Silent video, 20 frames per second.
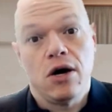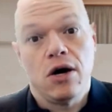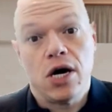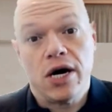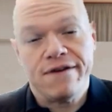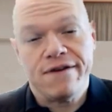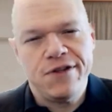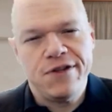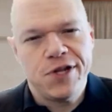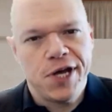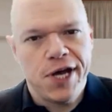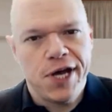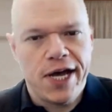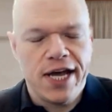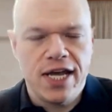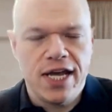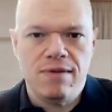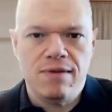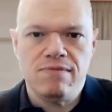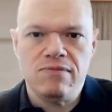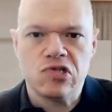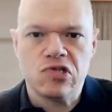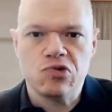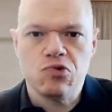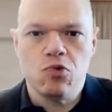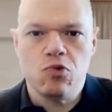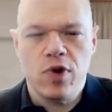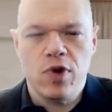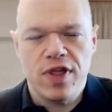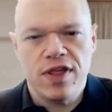
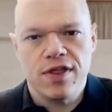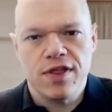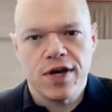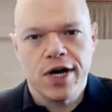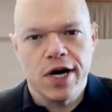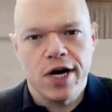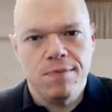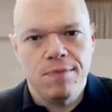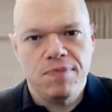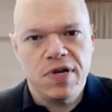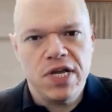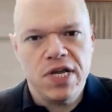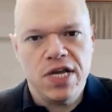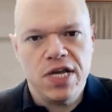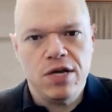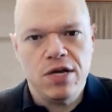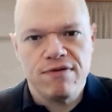Oftentimes within the company,